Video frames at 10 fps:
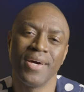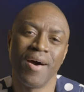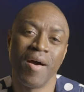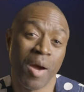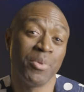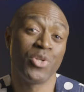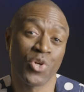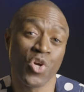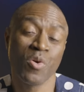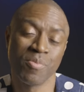come to
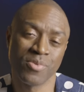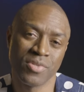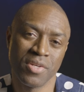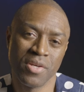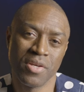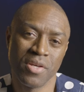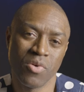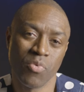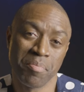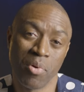terms
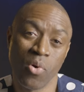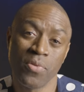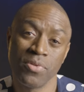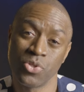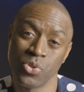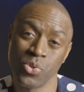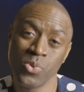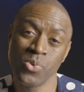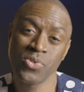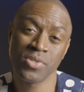with both the
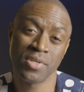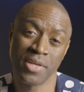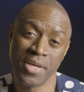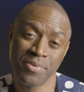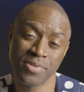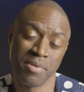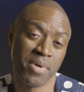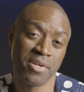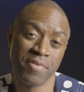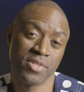tools, gifts, and
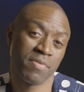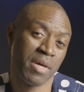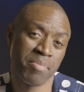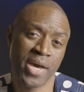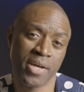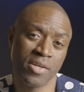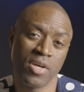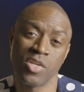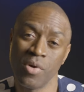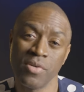benefits of that package,
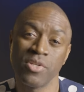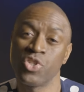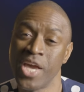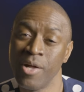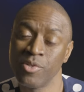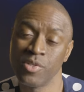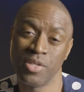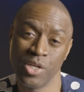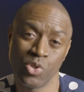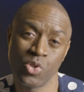as well as the challenges
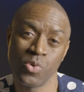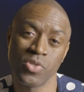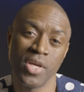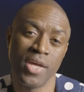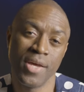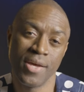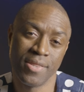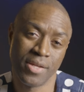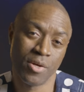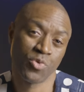and issues
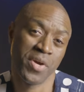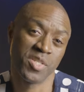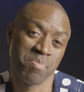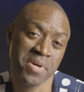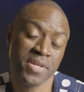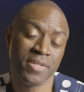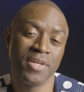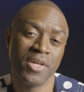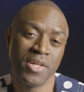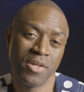that are transmitted
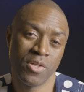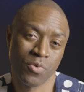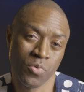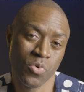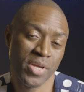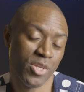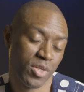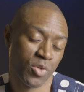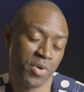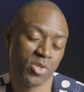through each
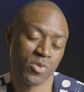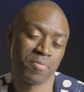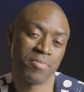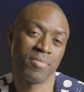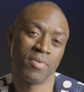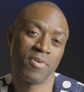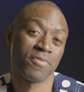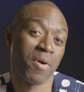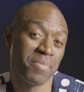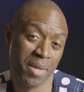generation
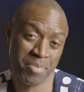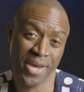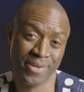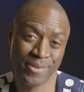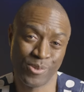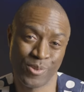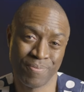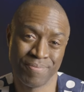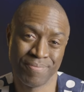from that package.